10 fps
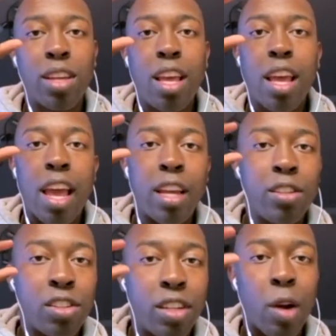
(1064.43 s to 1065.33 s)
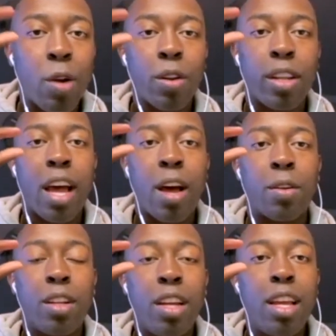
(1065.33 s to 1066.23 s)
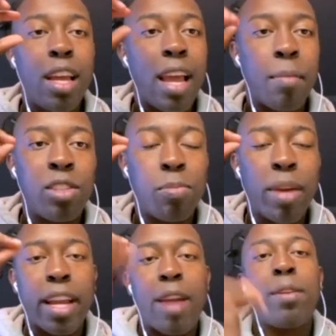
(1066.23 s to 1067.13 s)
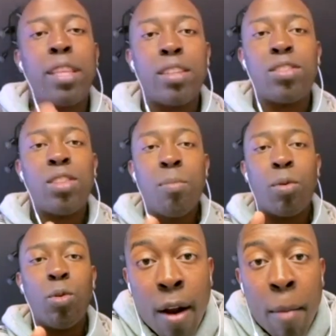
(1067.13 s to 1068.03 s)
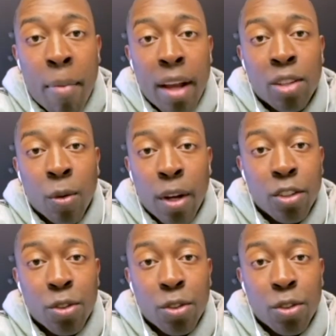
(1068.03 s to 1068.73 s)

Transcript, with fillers: and you just narrow it down and just make everything simple past the registry.